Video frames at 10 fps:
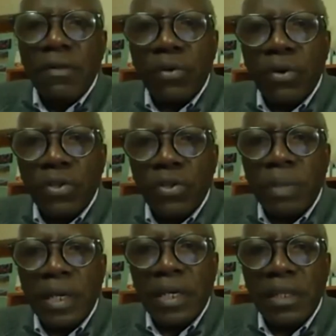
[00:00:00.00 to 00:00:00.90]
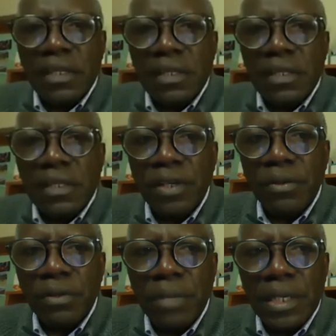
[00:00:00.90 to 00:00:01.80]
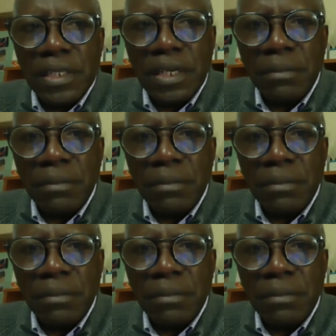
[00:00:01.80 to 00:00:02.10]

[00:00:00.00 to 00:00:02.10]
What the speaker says: for spending this evening with Betty